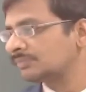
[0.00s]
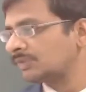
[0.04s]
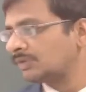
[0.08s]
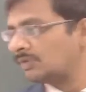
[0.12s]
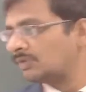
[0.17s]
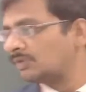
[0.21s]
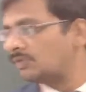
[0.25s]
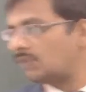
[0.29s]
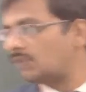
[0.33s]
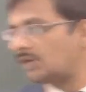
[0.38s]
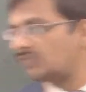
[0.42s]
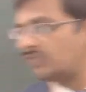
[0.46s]

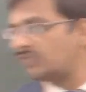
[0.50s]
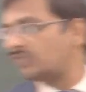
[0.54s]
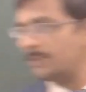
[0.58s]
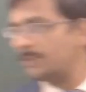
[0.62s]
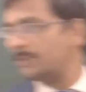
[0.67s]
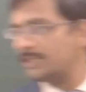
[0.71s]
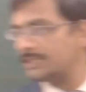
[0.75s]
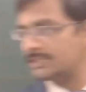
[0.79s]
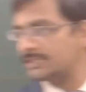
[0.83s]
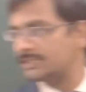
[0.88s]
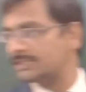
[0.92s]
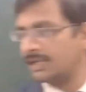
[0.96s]
What will be
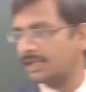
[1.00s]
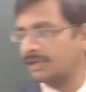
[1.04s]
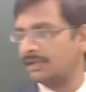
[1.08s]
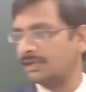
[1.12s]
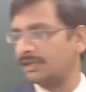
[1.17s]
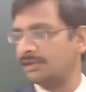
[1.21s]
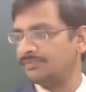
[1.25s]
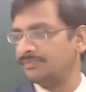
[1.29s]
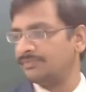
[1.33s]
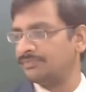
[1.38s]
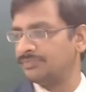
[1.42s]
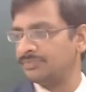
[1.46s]
this
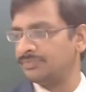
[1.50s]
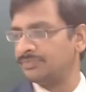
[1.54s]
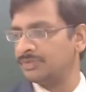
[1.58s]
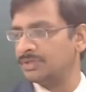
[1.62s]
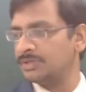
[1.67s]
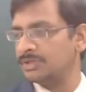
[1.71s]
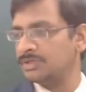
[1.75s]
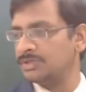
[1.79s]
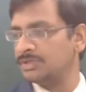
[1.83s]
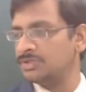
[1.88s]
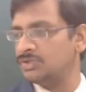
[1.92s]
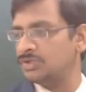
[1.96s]
angle?
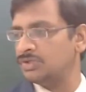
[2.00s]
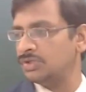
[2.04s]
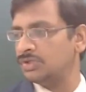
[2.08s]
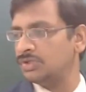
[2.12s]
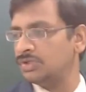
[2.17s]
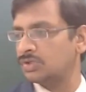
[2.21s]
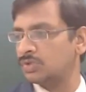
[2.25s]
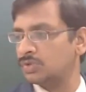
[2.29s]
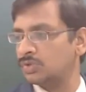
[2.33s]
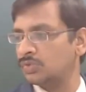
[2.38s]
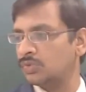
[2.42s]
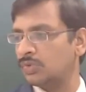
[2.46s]

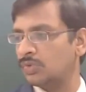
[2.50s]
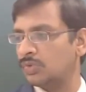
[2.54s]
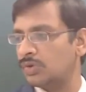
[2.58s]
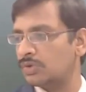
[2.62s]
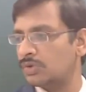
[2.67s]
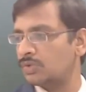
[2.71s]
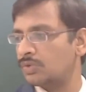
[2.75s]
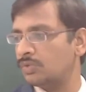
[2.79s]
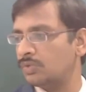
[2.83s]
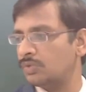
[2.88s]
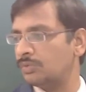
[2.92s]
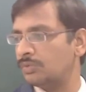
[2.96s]
G2
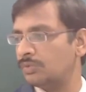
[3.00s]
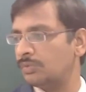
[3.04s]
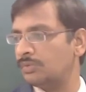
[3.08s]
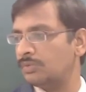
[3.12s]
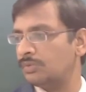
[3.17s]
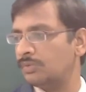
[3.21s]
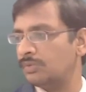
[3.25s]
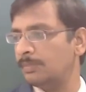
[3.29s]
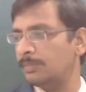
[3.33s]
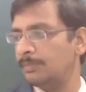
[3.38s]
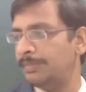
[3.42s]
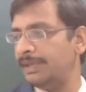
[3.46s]
O2
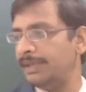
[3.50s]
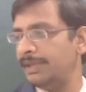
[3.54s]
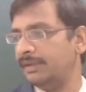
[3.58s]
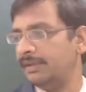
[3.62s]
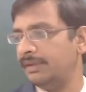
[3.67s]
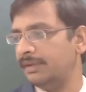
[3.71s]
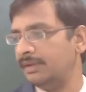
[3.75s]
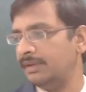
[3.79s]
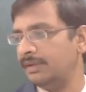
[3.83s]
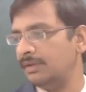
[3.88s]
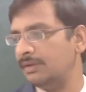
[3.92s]
B.